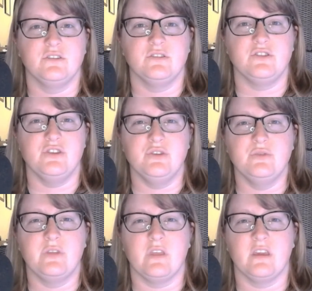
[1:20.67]
do
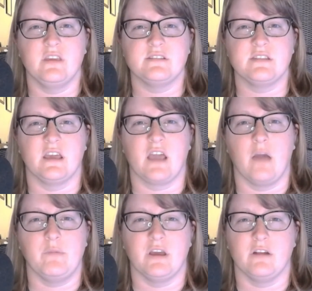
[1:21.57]
things that got
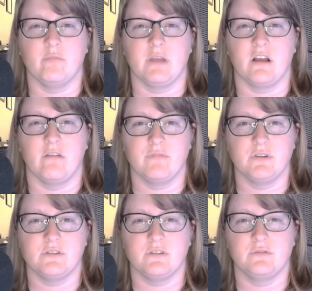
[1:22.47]
me out of my
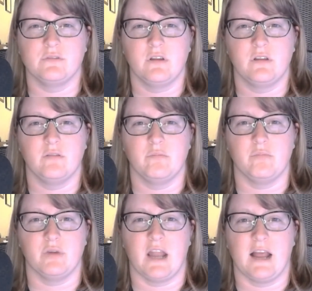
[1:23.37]
comfort zone.
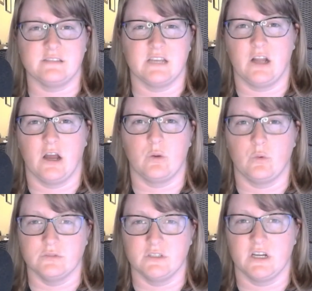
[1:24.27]
But as I got
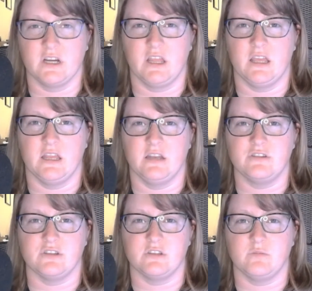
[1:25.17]
older, it
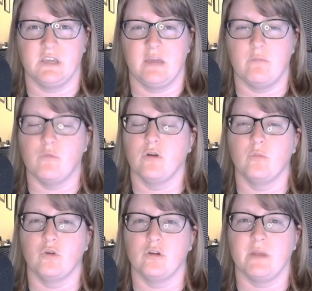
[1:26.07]
just became more and
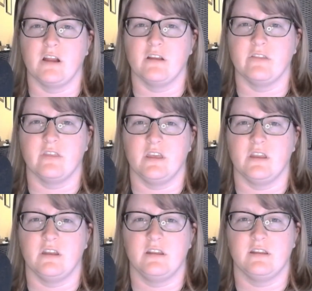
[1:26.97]
more apparent
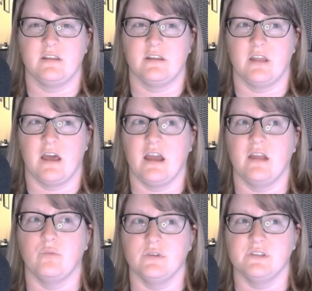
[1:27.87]
that I
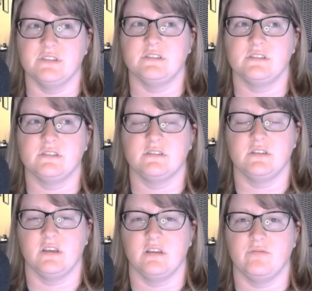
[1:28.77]
was
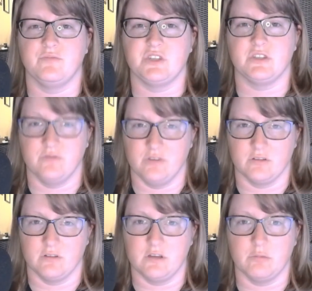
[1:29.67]

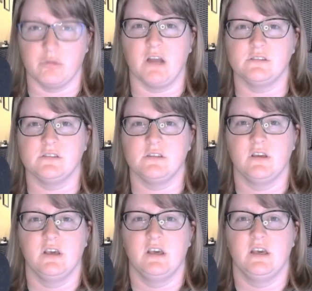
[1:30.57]
severely depressed
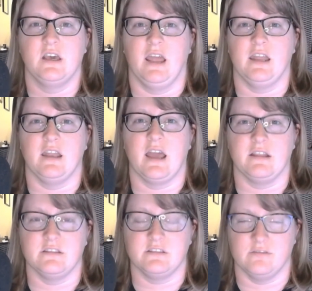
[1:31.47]
and
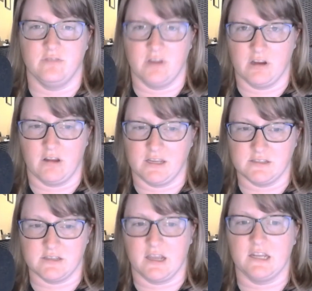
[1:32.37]
had severe
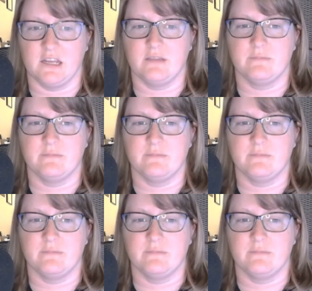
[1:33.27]
anxiety.